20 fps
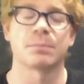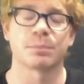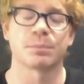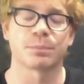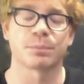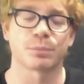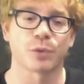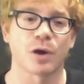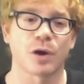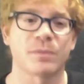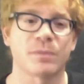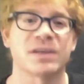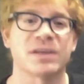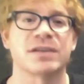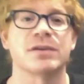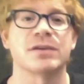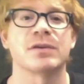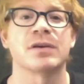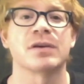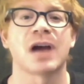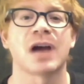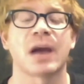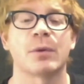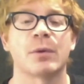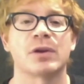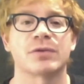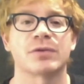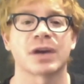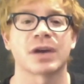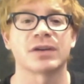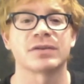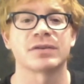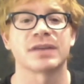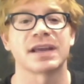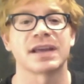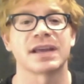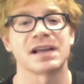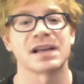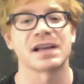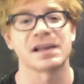promise you I will try to
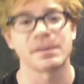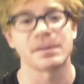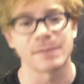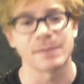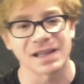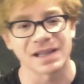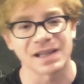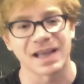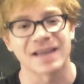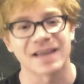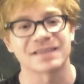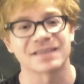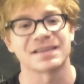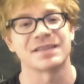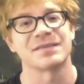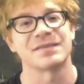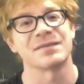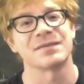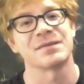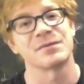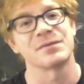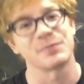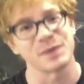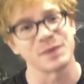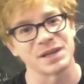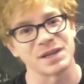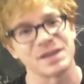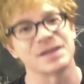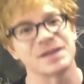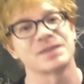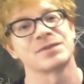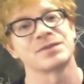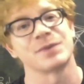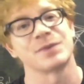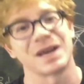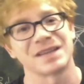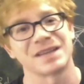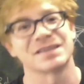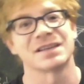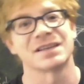take a little bit less than 3 years to
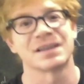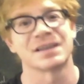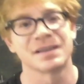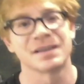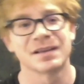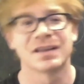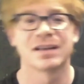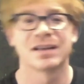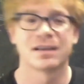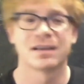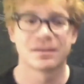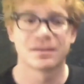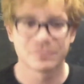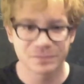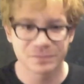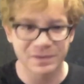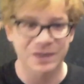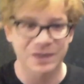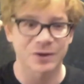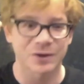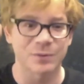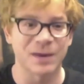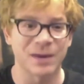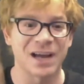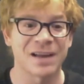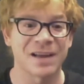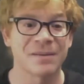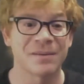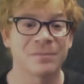answer. Goodbye.